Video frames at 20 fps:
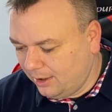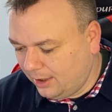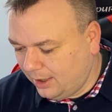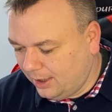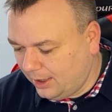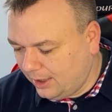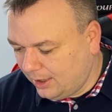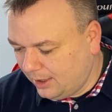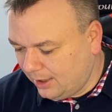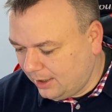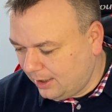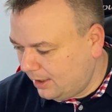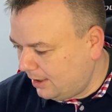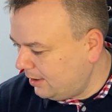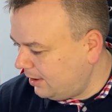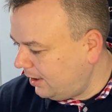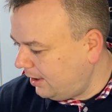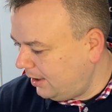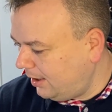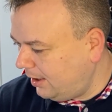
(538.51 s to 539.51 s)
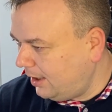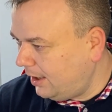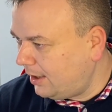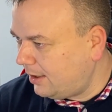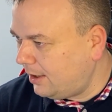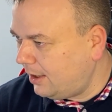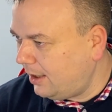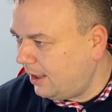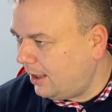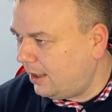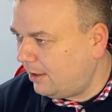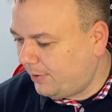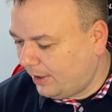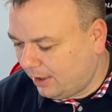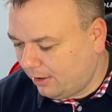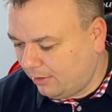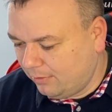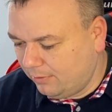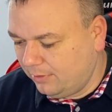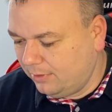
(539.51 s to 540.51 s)
and
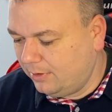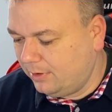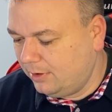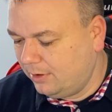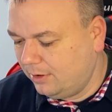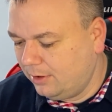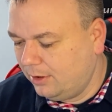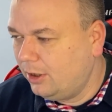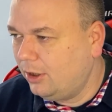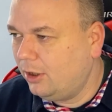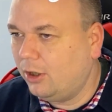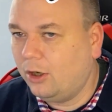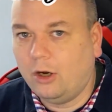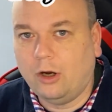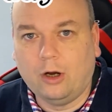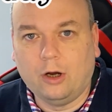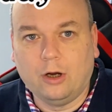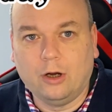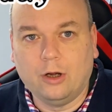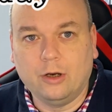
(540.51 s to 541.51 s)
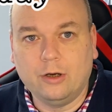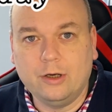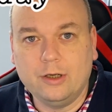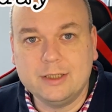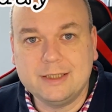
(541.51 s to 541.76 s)
£88 on